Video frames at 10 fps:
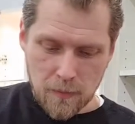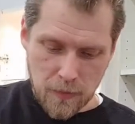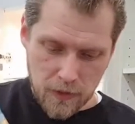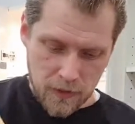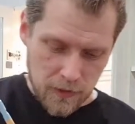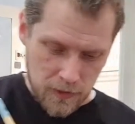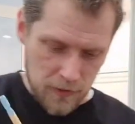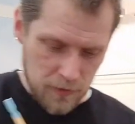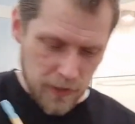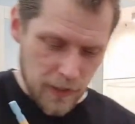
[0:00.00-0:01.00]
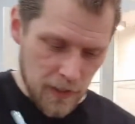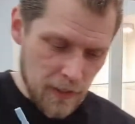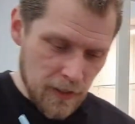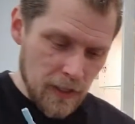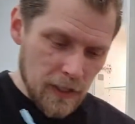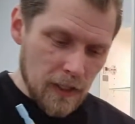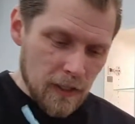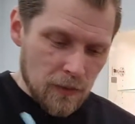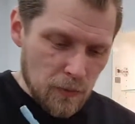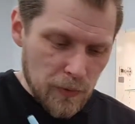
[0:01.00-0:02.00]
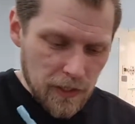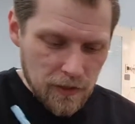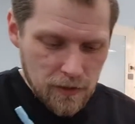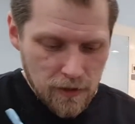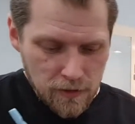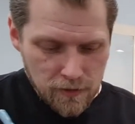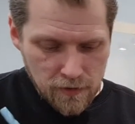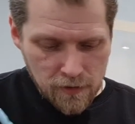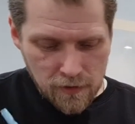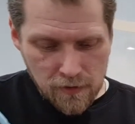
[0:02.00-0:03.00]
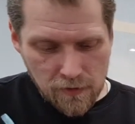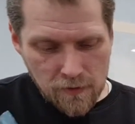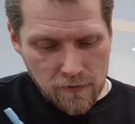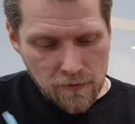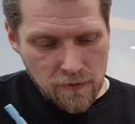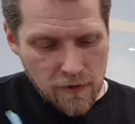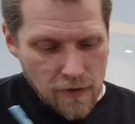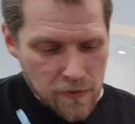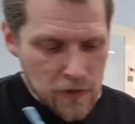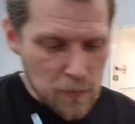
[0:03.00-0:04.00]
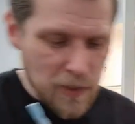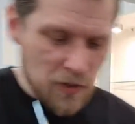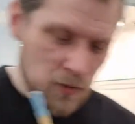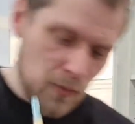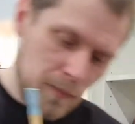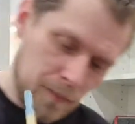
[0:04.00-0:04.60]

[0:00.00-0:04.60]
but okay. We got the very special